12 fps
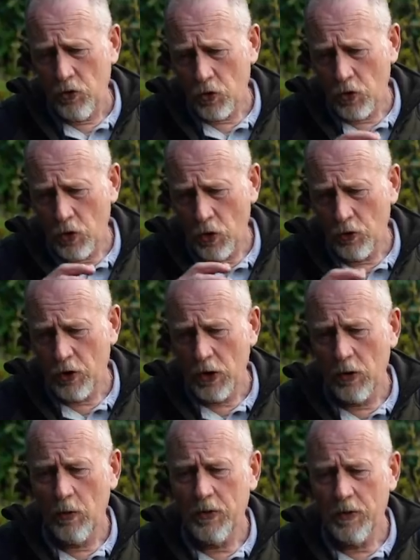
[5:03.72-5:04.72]
just
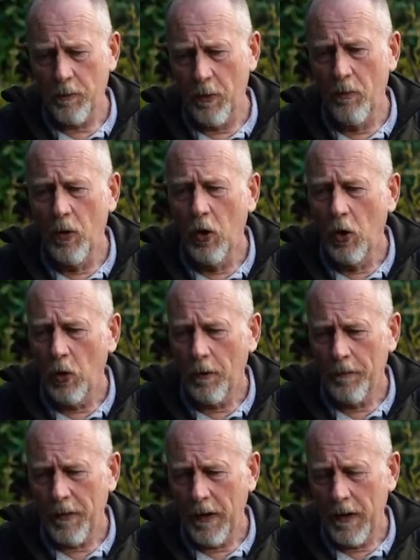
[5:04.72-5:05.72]
continuing to promote
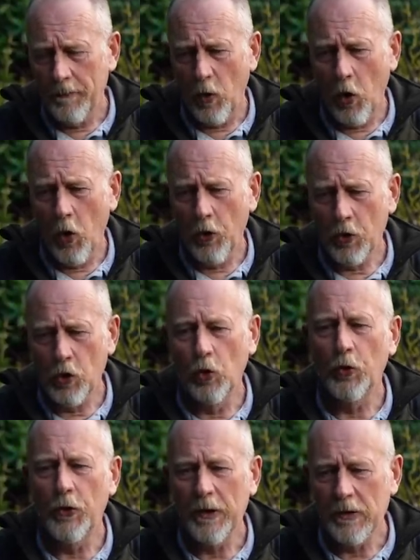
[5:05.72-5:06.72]
um, all the good
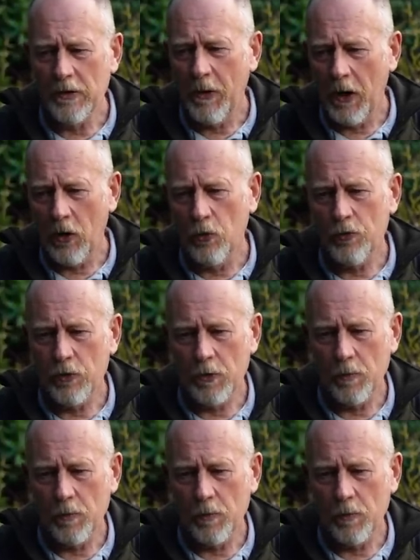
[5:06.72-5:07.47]
things about country